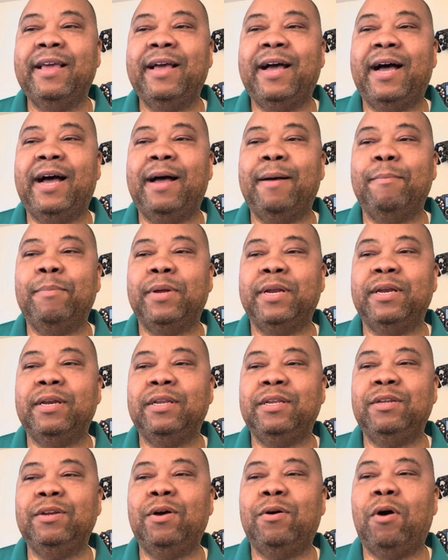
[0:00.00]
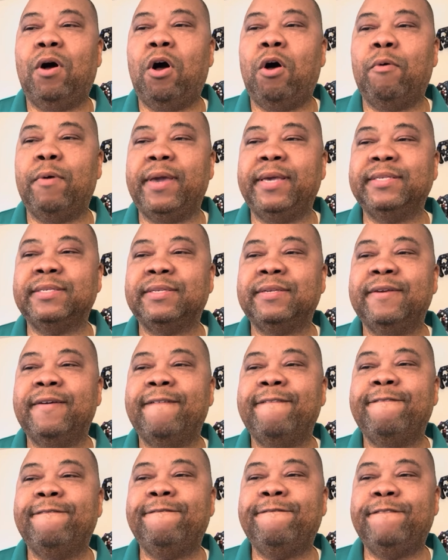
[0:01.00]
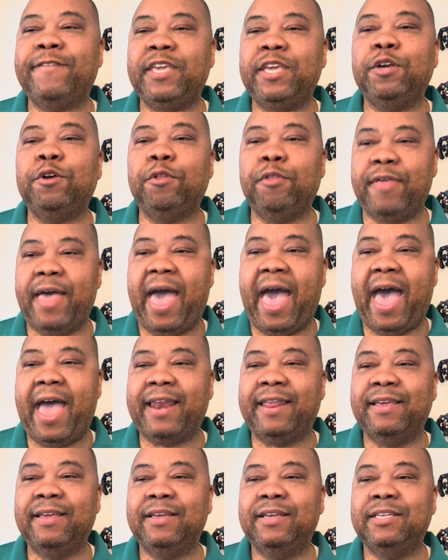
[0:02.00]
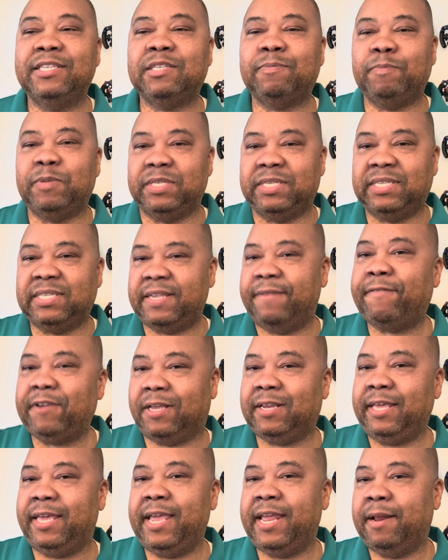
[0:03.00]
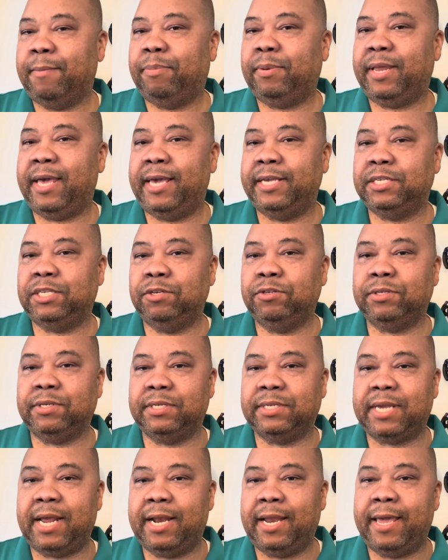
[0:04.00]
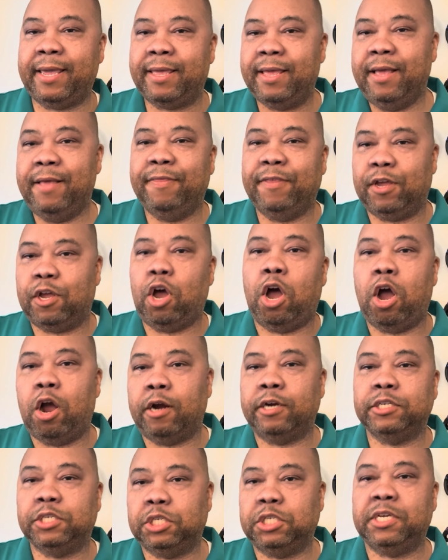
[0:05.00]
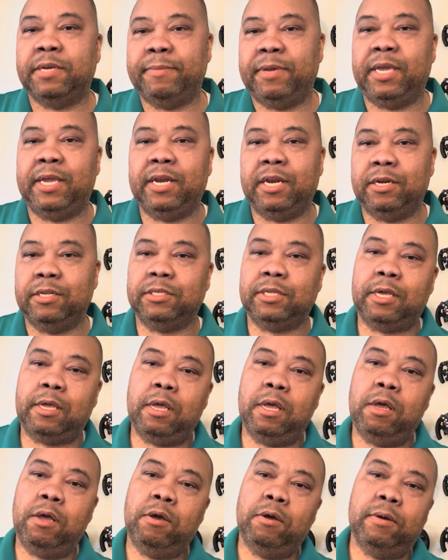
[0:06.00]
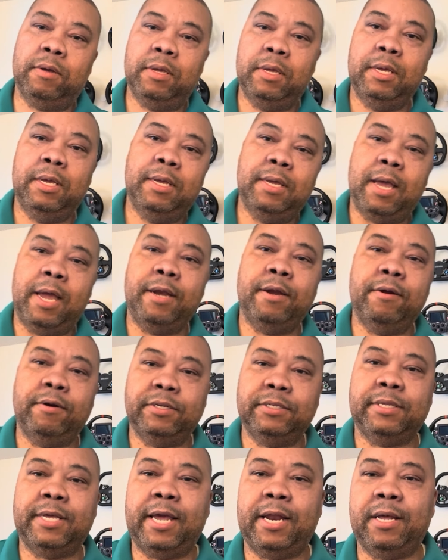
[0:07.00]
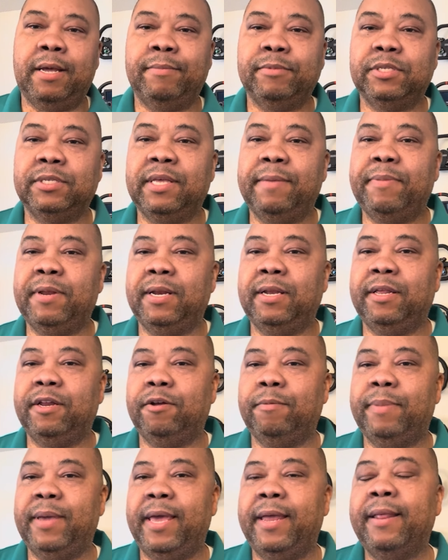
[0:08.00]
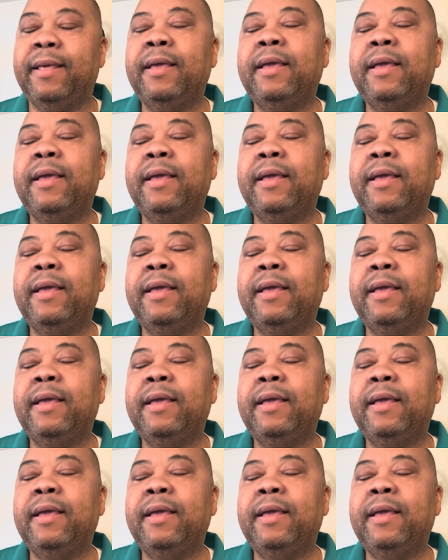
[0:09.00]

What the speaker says: But you don't always feel that specifically in a place. Usually it's kind of like the car's shimmying and it's like, oh, I noticed that I'm slipping a little bit.